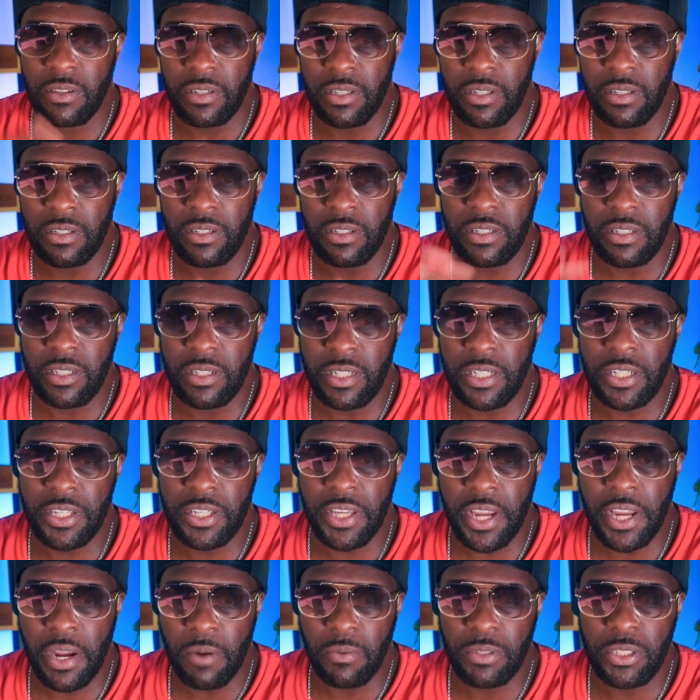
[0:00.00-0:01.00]
in in this
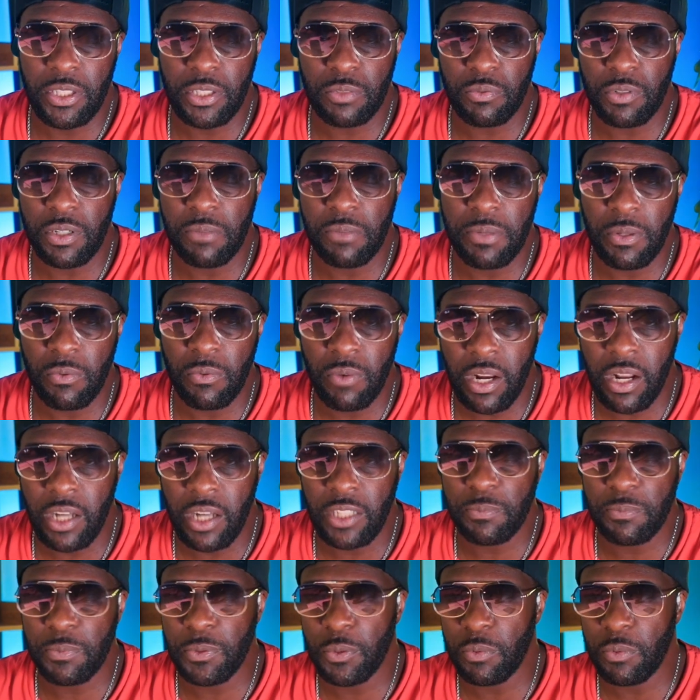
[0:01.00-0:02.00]
year, we just want to build one
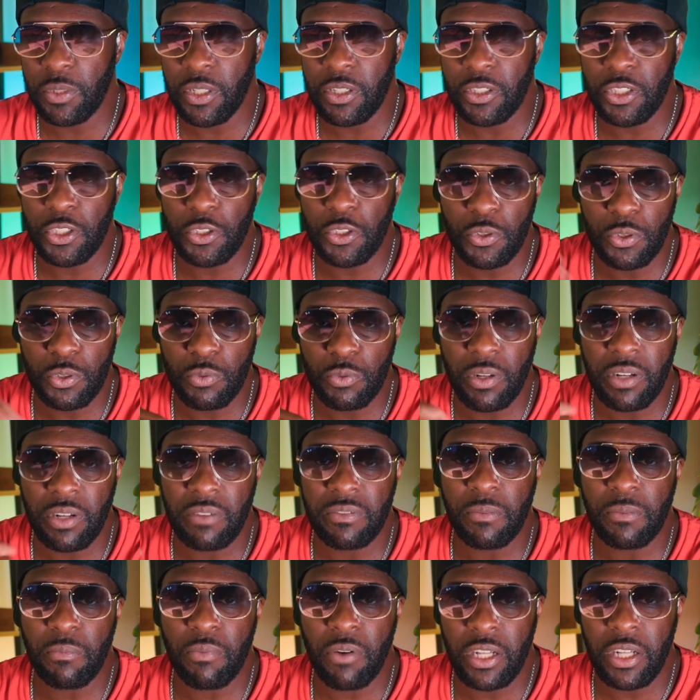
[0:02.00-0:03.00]
hospital. We're gonna choose one
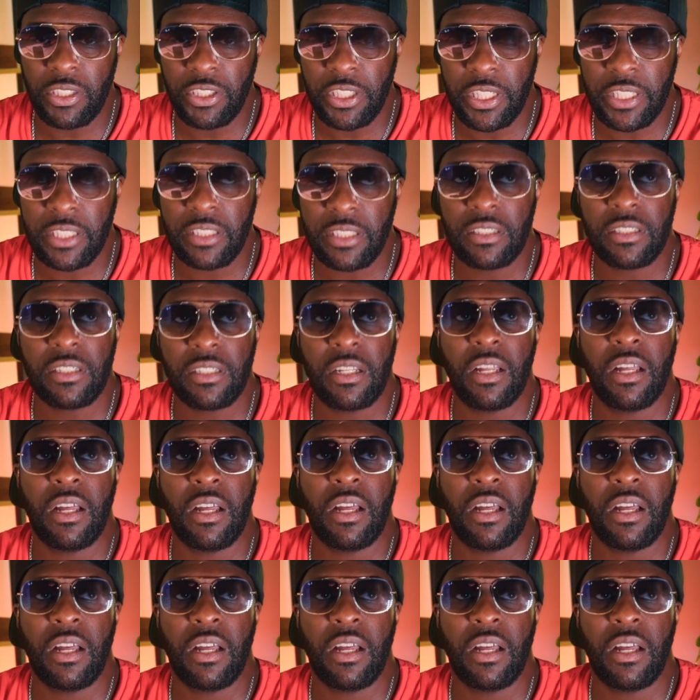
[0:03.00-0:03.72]
of the projects.